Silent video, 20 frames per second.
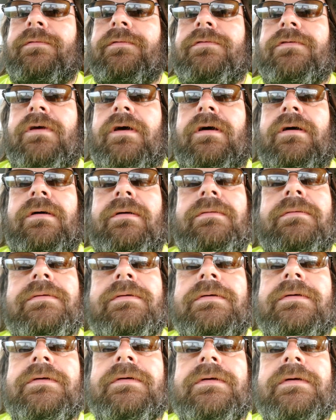So
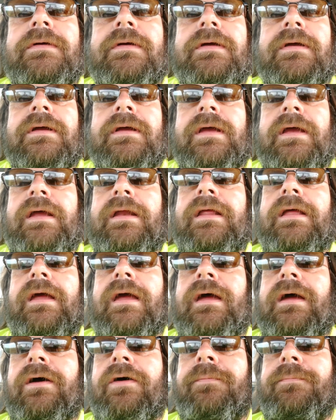
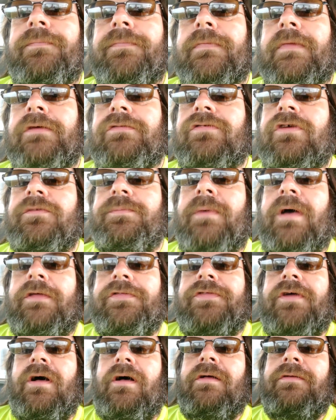anyhow, that's just my
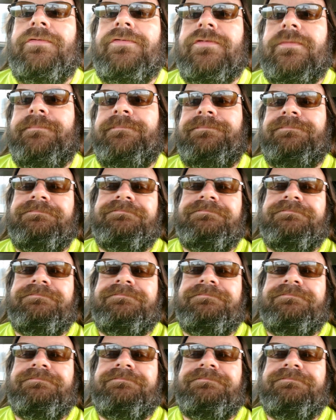thoughts.